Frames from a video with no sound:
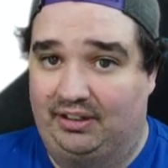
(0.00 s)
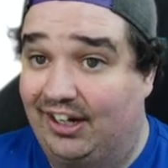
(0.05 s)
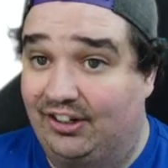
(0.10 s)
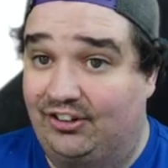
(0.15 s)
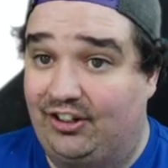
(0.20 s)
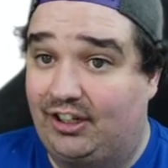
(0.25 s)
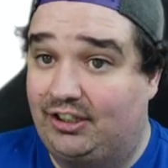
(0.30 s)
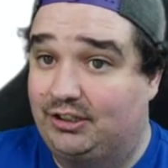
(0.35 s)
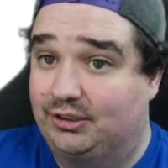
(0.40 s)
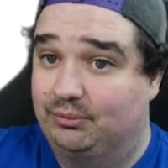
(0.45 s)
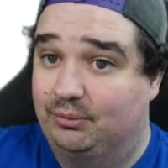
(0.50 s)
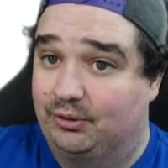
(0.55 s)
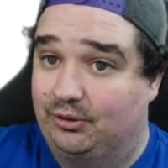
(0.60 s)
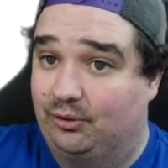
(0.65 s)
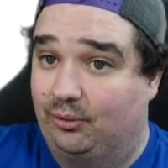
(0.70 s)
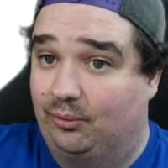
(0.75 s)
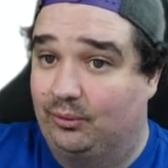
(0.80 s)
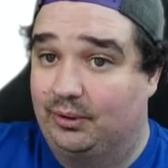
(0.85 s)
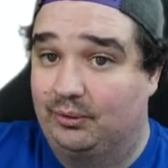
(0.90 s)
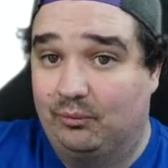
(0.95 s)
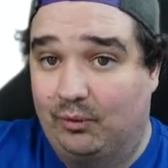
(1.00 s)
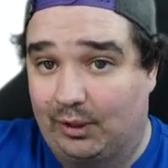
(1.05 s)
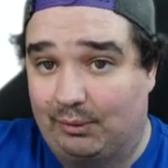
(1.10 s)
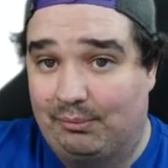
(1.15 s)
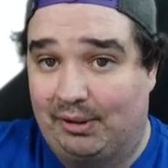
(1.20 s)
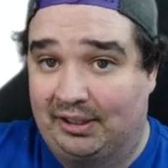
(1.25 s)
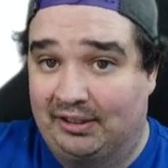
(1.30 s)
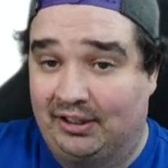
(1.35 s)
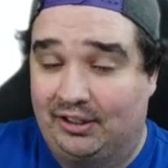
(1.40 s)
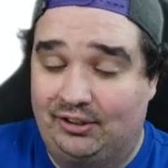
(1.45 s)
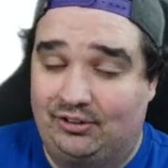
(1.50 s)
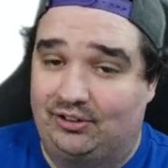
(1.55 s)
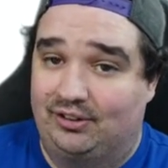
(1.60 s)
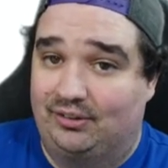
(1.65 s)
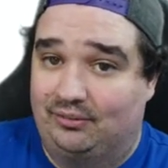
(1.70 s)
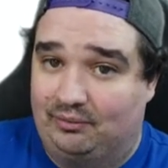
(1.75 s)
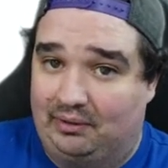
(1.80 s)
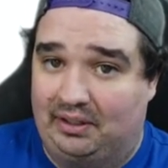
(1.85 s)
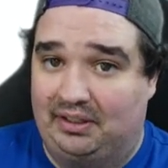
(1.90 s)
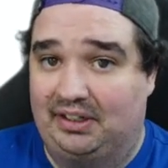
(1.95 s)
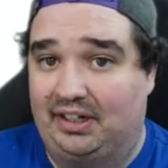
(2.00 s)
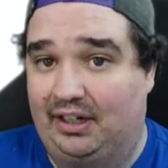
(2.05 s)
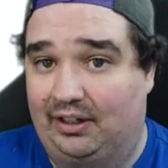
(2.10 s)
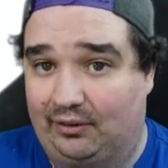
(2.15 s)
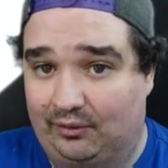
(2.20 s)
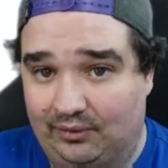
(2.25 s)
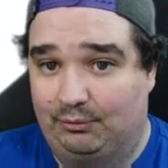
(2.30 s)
It's actually what's holding holding one of my lights here right now